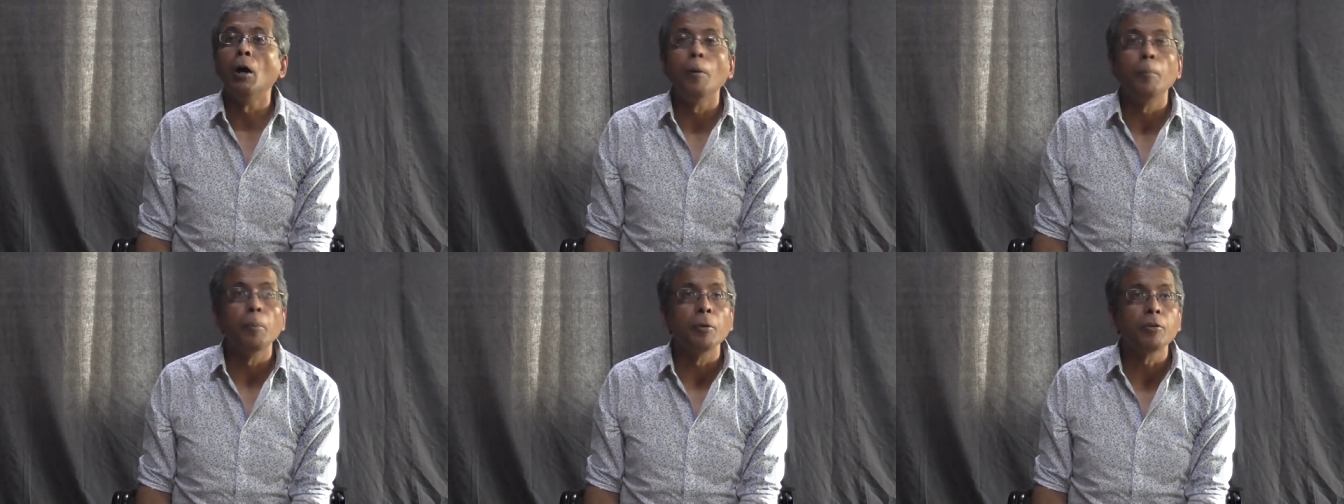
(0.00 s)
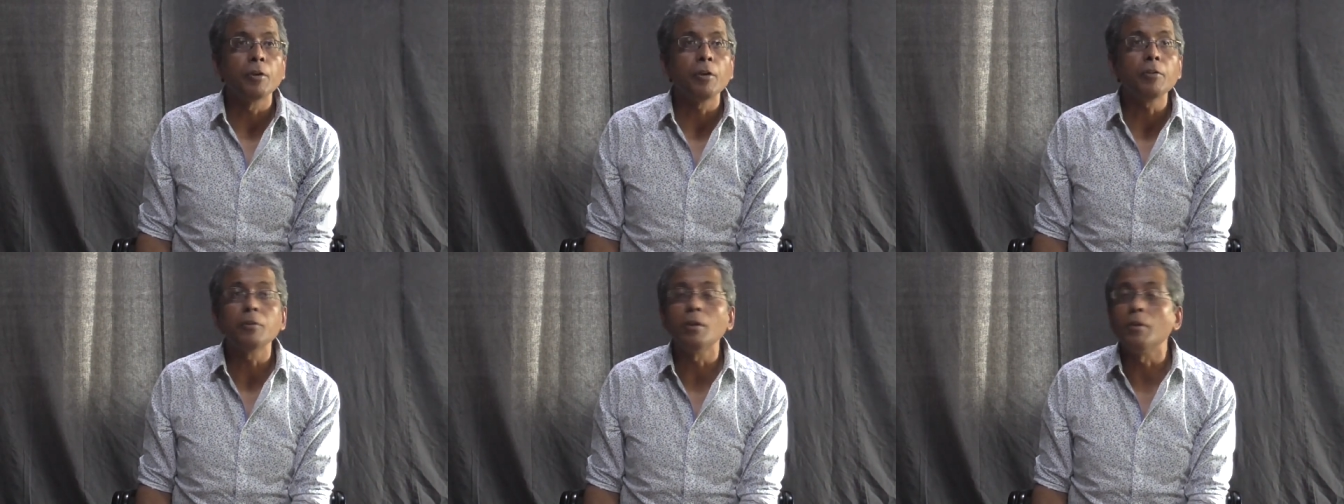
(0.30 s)

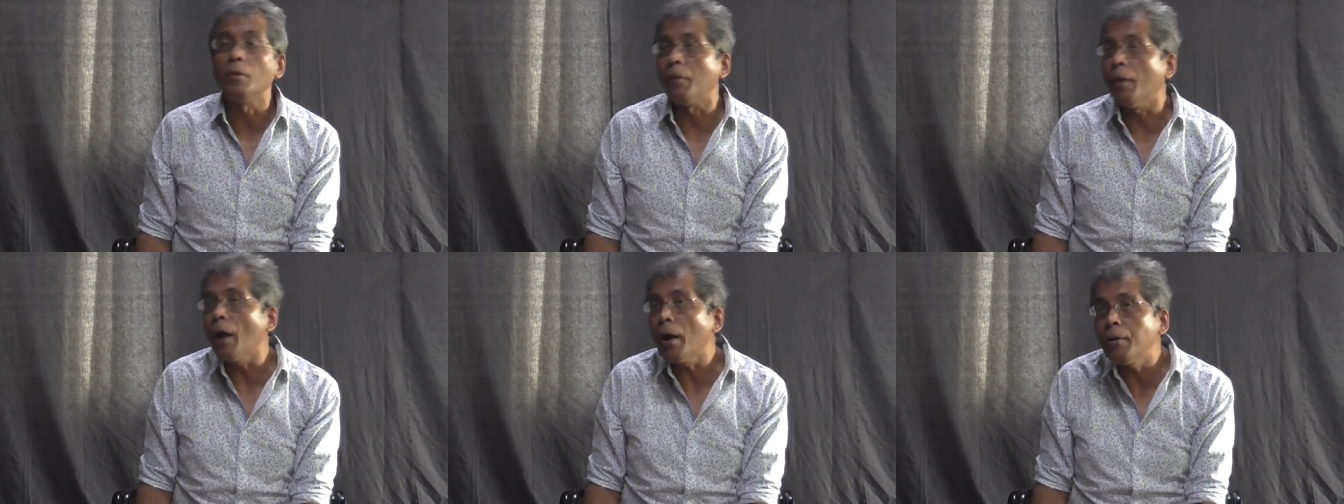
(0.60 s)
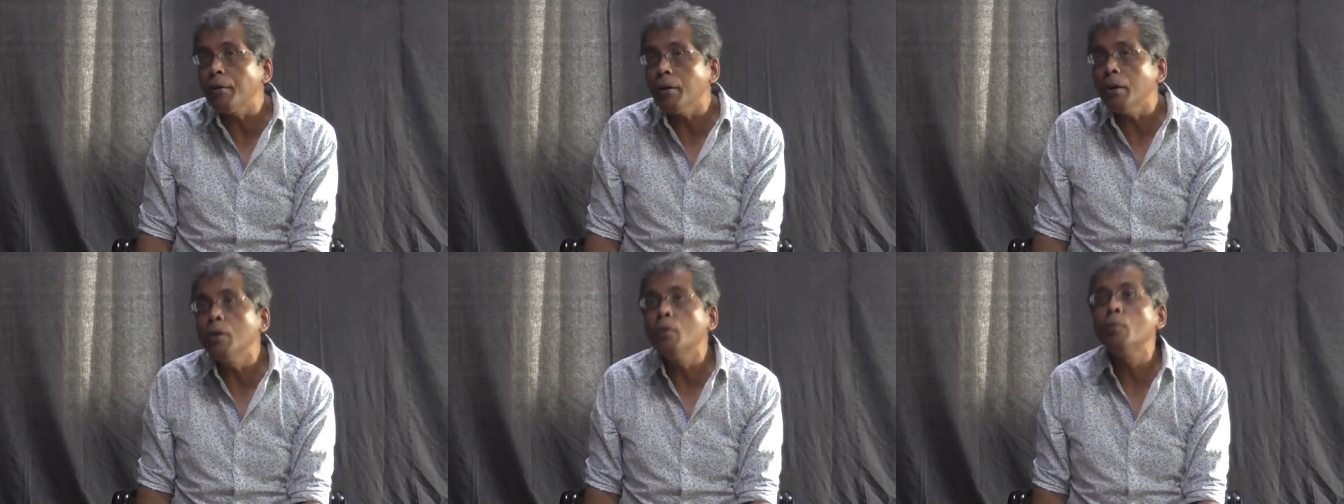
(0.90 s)
possess, and
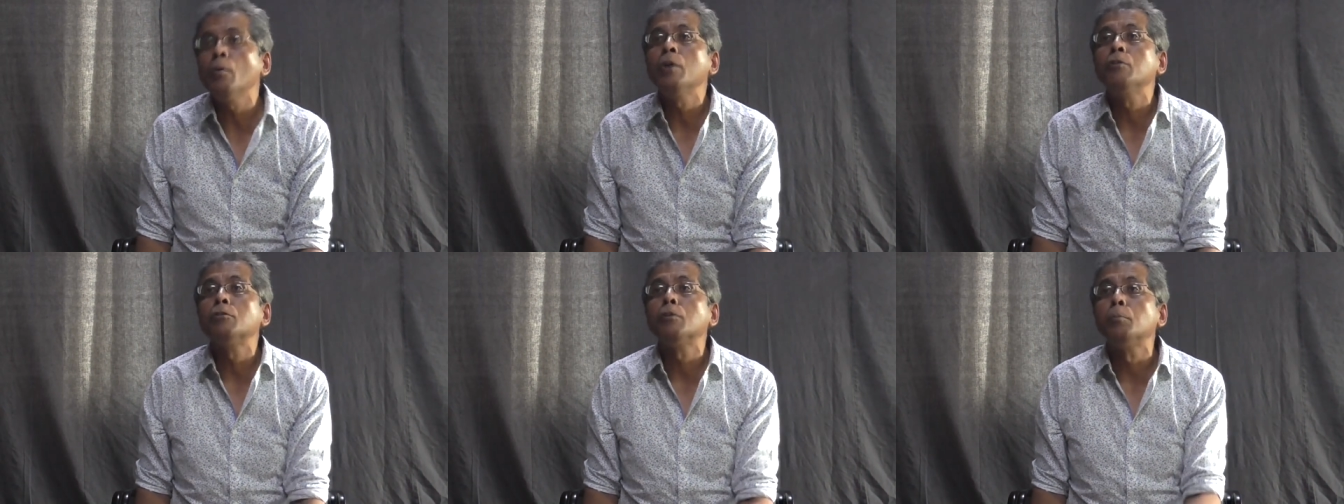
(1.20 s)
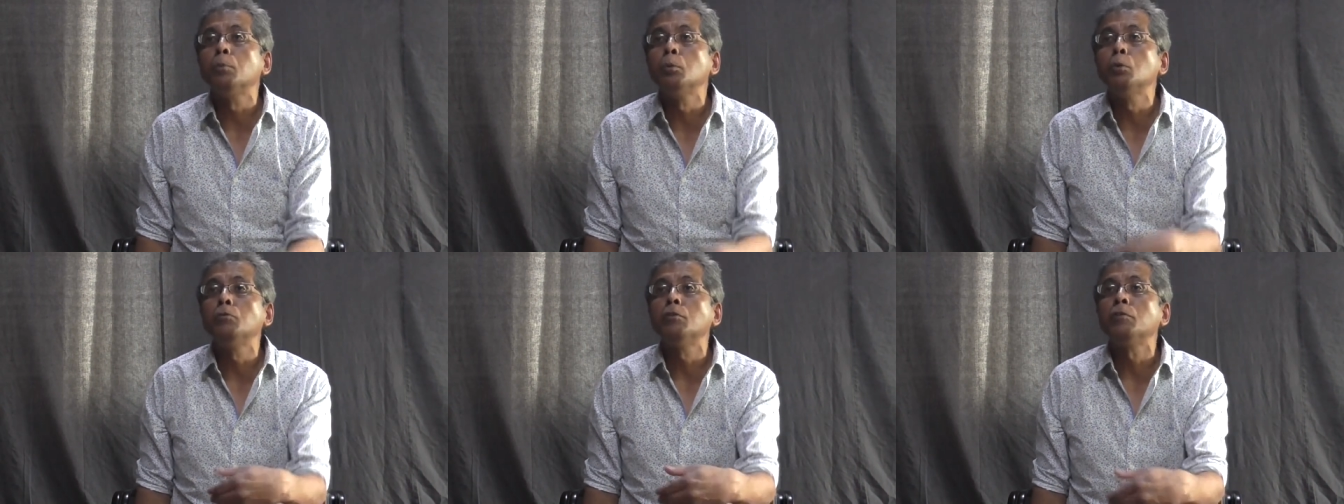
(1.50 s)
that in a way is the
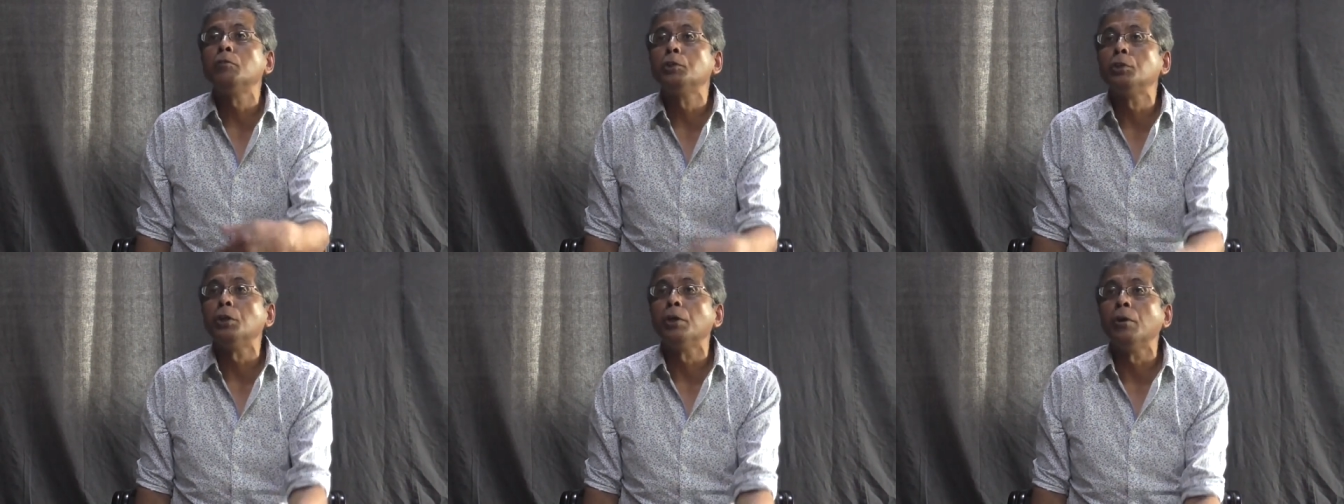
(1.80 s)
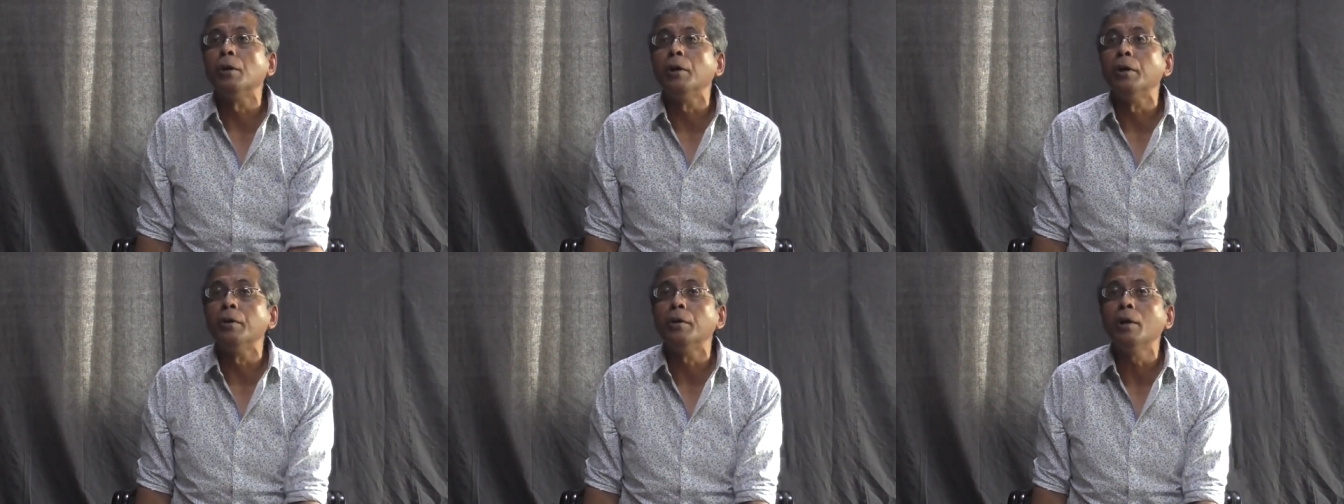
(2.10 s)
proof of a
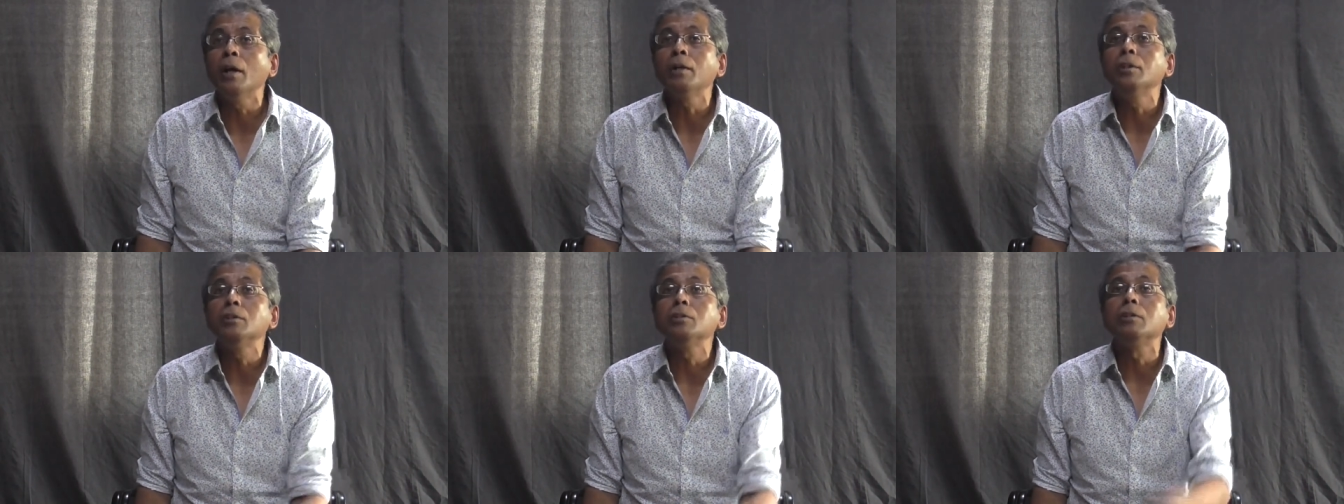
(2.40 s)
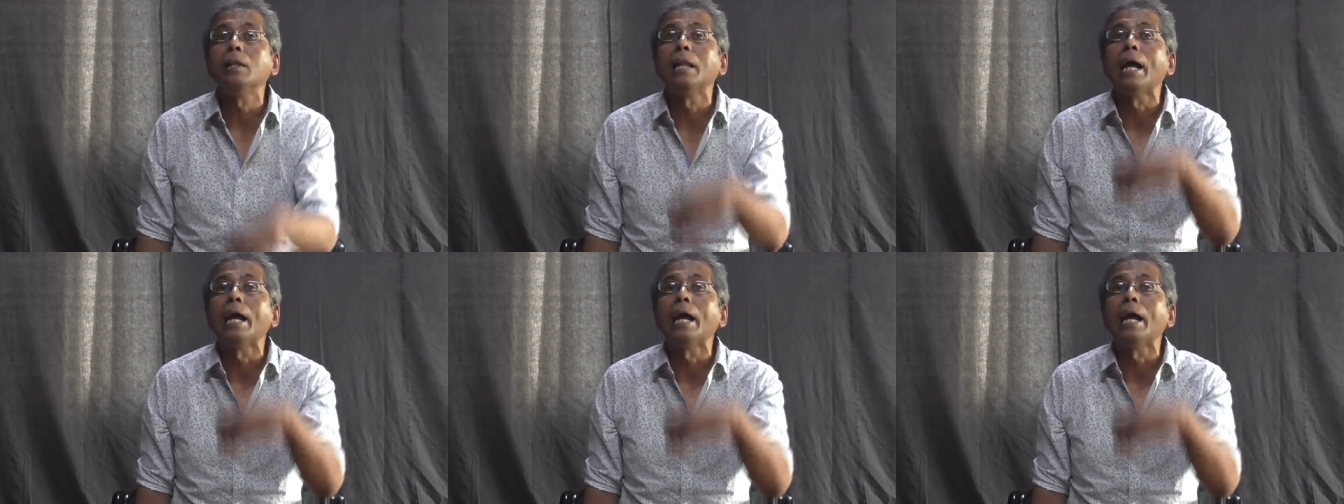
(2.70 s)
general intellect, is